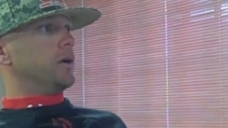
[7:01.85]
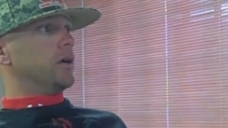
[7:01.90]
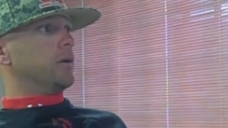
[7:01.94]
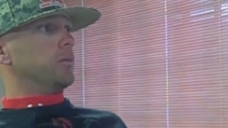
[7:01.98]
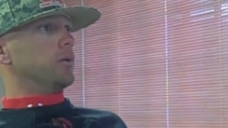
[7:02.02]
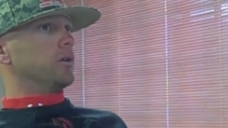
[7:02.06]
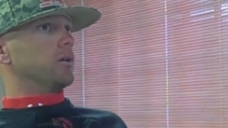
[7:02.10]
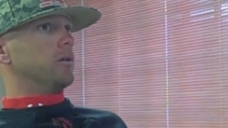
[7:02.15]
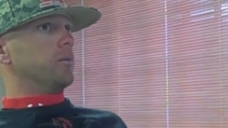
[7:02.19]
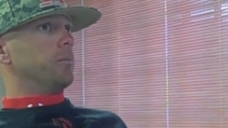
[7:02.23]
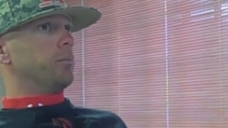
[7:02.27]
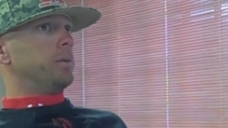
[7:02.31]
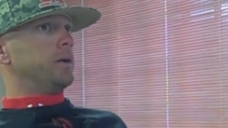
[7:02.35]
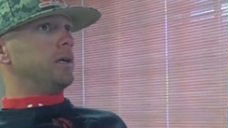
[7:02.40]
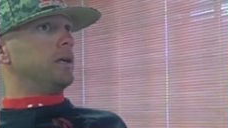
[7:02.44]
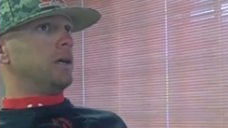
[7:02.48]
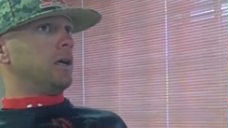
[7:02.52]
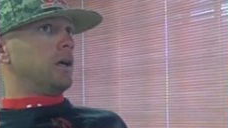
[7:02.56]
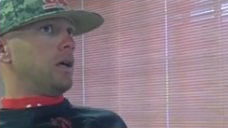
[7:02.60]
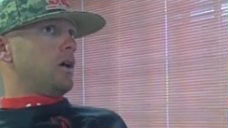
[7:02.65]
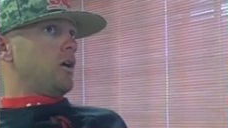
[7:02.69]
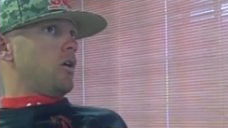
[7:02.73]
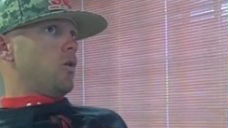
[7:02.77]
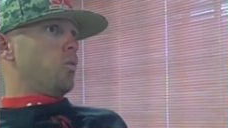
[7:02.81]
able to
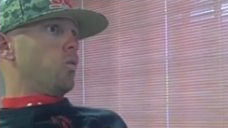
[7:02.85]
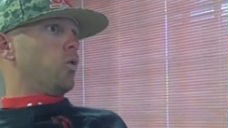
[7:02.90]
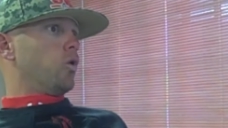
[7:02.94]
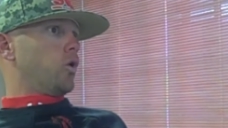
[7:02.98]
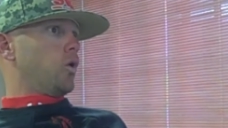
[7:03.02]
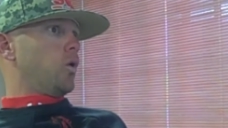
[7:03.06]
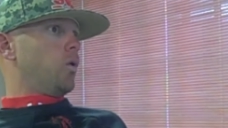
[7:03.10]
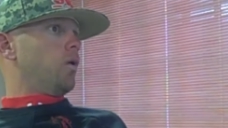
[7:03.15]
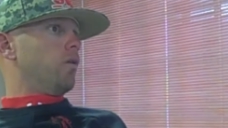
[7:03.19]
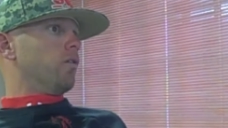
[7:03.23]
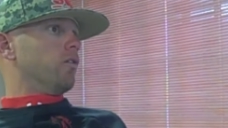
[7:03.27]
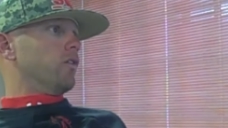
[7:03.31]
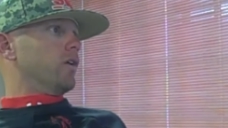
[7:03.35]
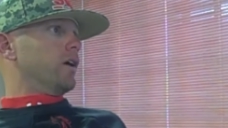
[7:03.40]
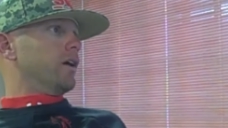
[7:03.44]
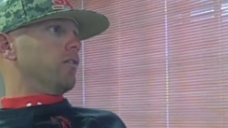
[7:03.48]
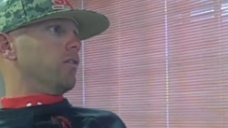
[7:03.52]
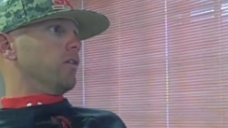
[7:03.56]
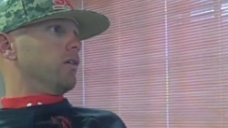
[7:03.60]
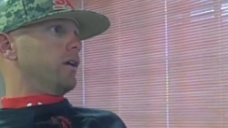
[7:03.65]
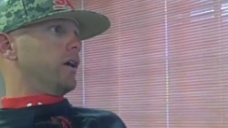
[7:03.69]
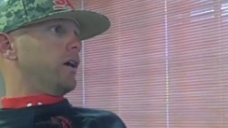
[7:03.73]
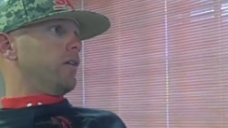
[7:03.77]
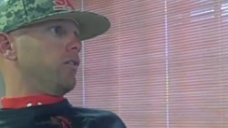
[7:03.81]
compete. We'll go over
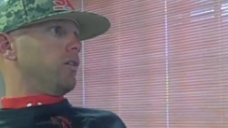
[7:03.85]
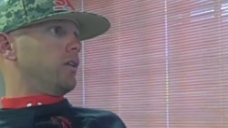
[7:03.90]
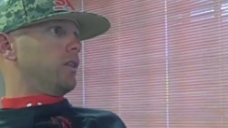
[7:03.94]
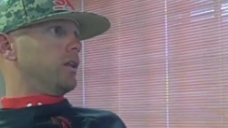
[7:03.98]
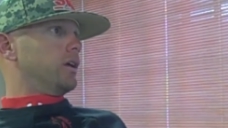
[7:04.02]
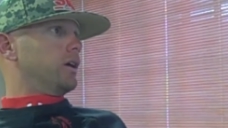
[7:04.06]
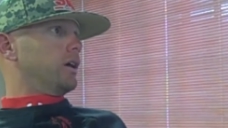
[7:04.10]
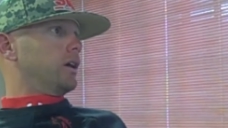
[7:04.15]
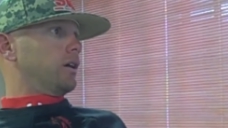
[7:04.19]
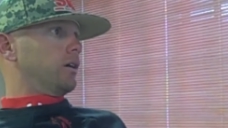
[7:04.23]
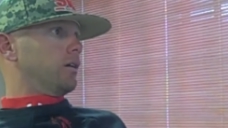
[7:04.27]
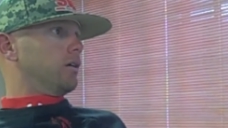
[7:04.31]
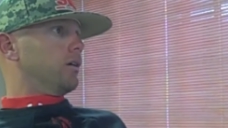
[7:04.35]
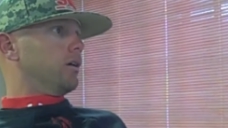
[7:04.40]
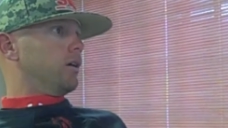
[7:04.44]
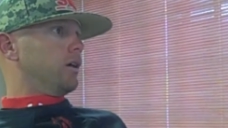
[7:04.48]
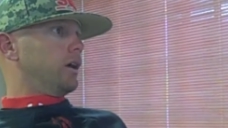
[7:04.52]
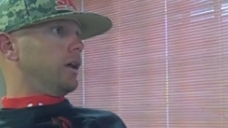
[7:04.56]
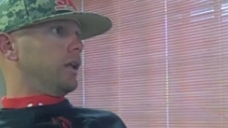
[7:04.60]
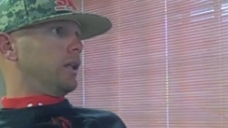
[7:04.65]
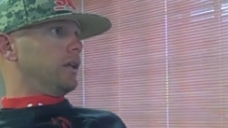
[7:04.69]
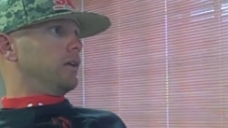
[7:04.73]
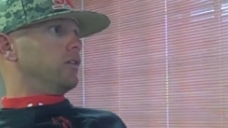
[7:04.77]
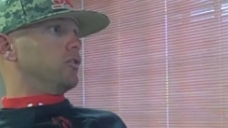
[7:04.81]
everything
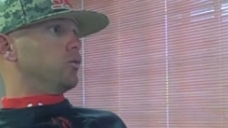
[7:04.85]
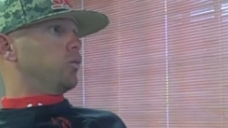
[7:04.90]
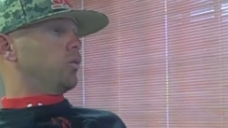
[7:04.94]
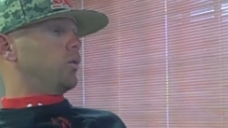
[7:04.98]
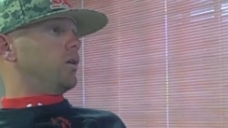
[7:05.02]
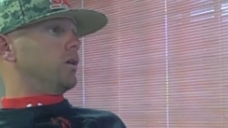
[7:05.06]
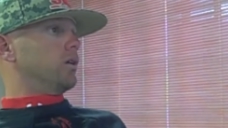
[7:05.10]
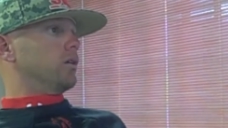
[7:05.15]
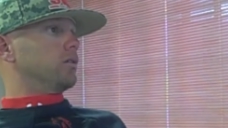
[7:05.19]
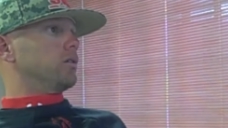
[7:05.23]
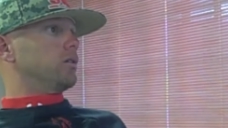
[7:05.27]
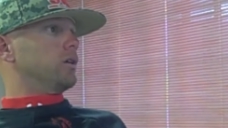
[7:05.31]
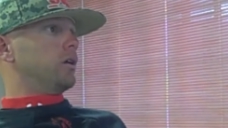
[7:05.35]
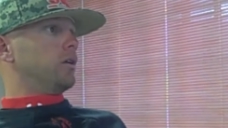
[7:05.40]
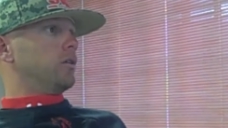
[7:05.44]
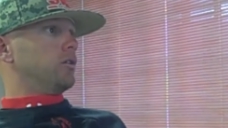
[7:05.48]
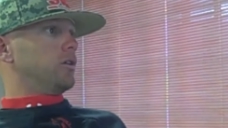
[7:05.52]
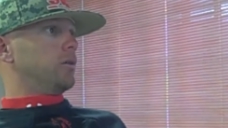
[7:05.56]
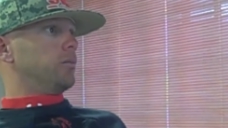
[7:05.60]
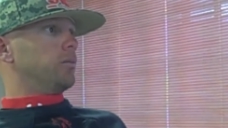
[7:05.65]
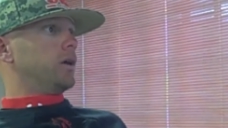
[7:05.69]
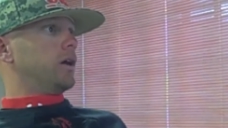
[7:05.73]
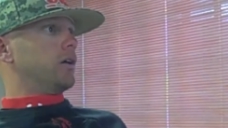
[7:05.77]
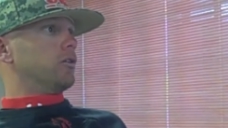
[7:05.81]
at least once, and
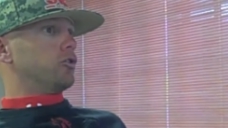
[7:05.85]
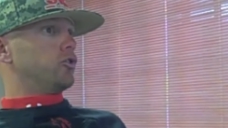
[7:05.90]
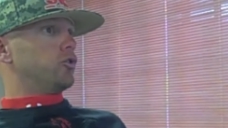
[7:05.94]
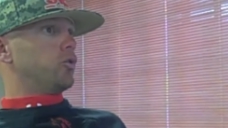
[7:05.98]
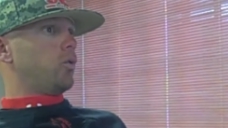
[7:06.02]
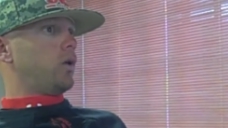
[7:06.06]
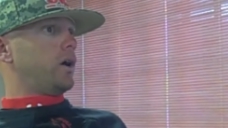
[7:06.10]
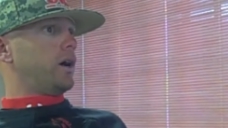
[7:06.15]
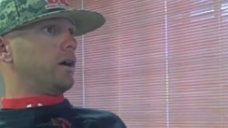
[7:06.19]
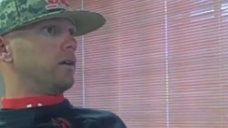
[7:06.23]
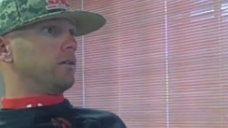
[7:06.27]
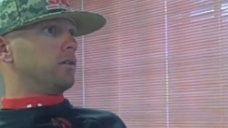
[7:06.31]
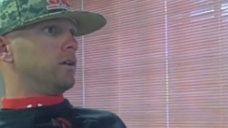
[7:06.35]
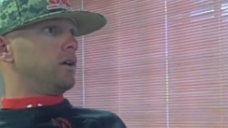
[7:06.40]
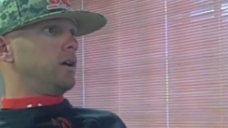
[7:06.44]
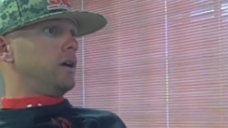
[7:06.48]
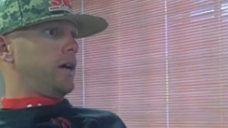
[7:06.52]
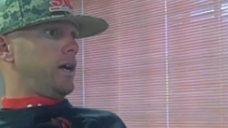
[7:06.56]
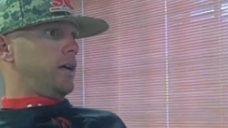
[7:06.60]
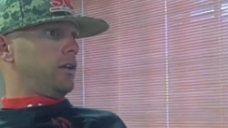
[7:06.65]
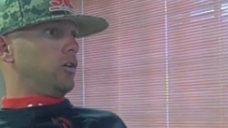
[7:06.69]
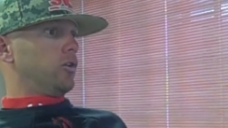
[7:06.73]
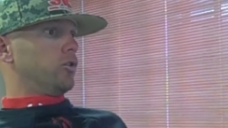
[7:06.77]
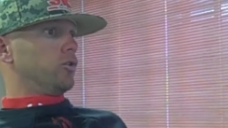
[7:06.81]
sometimes twice
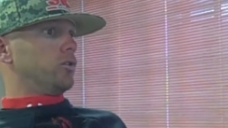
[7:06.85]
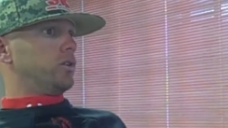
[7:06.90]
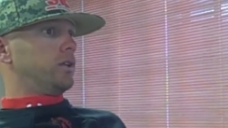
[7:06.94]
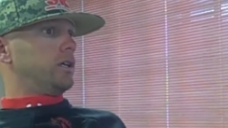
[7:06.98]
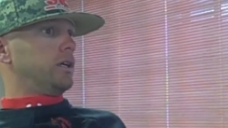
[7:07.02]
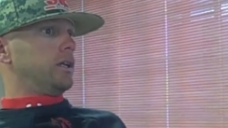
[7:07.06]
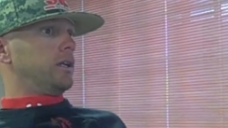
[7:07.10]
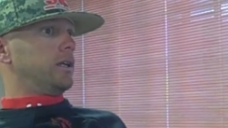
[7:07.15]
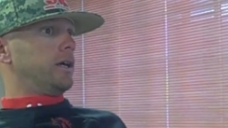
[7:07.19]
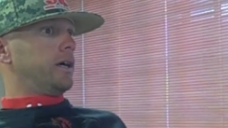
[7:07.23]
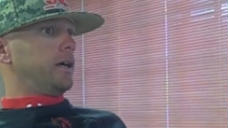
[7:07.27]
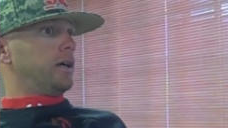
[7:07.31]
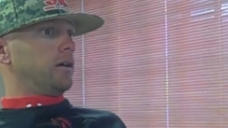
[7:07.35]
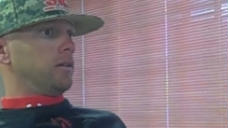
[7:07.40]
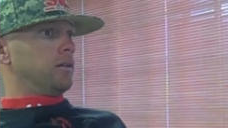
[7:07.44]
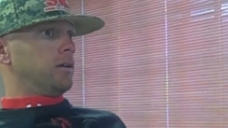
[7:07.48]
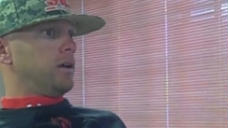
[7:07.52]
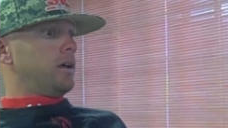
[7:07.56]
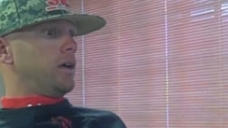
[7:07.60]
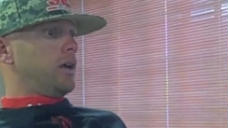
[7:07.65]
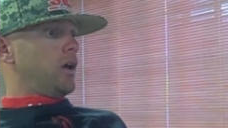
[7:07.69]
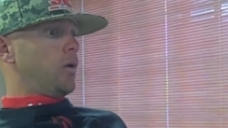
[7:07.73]
in those 10 days.